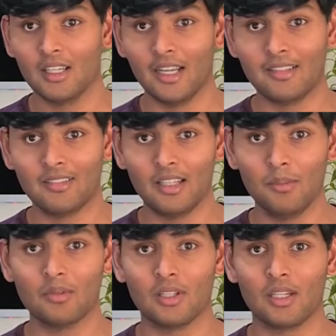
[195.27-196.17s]
it
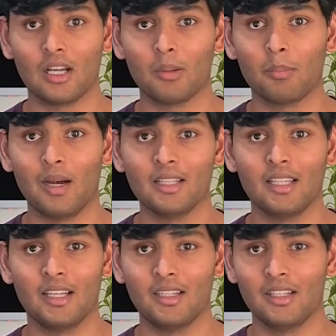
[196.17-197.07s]
seems that our path
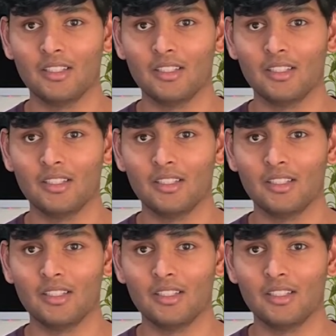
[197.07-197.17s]
ahead